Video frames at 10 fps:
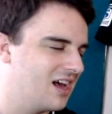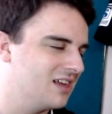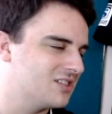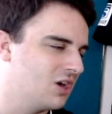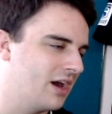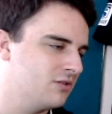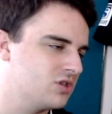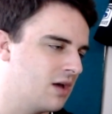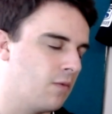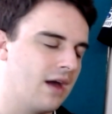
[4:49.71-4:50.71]
so I
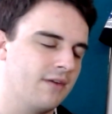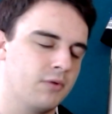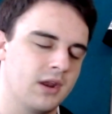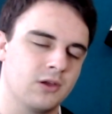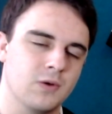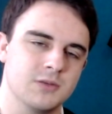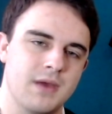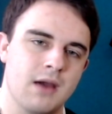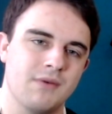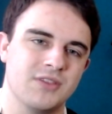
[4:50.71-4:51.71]
understand why they're putting Quinta
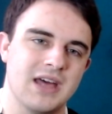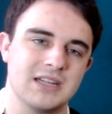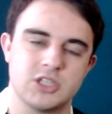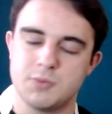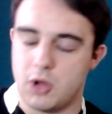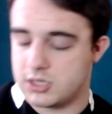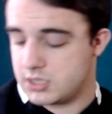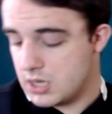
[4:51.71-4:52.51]
Pea within that spot.